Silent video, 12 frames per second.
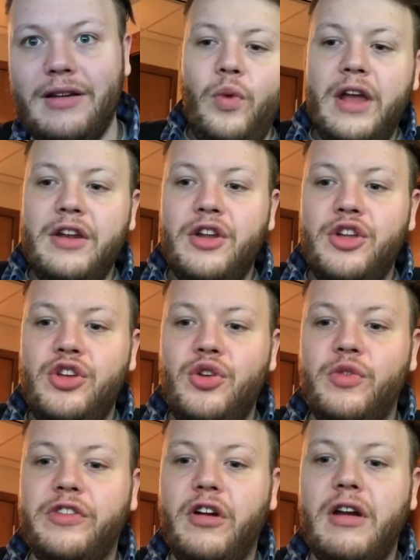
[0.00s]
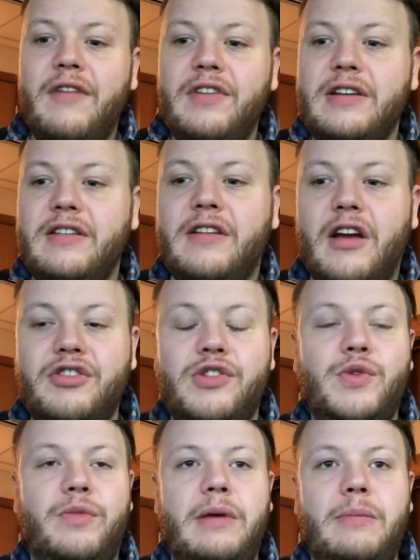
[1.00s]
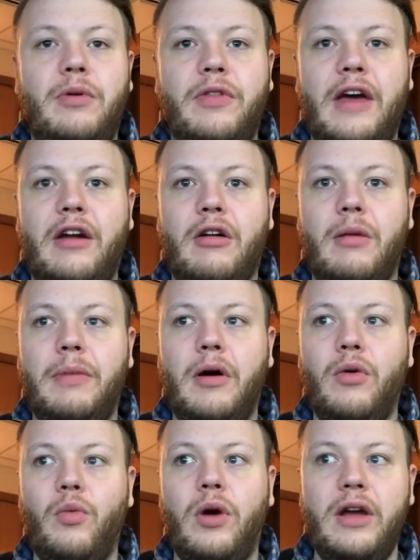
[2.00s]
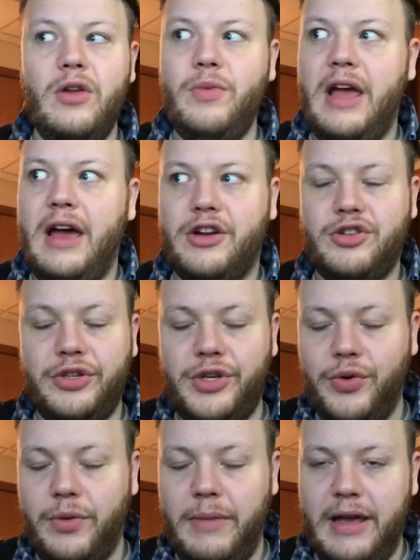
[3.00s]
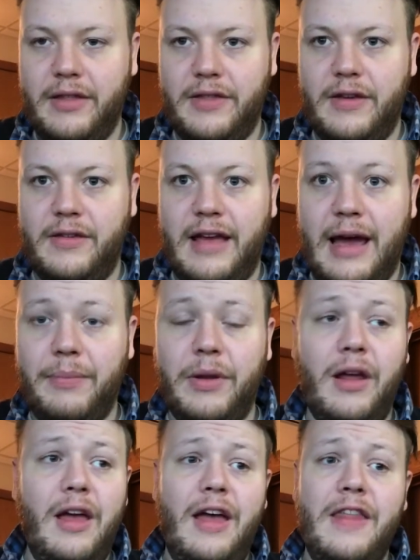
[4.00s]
When you start having discussions with people that are about what can we actually do to make things happen,